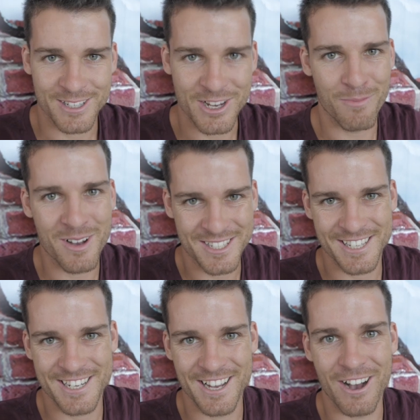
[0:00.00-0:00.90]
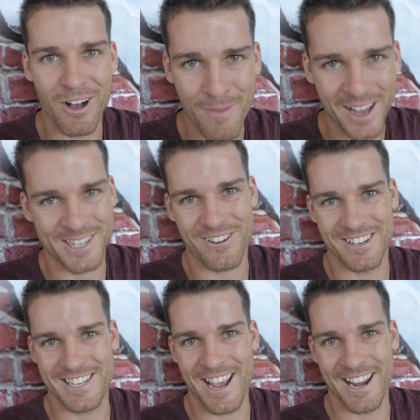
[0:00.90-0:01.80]
So I told my sister I'll make sure I
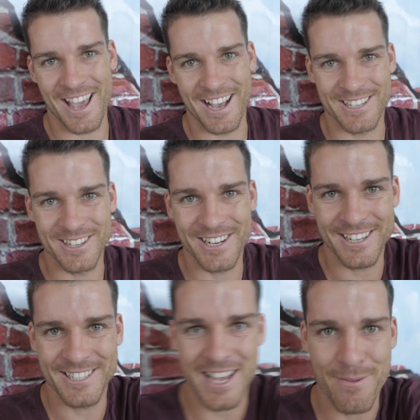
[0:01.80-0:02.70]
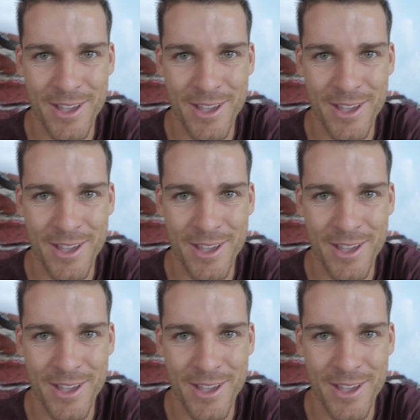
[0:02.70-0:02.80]
stand out so she can see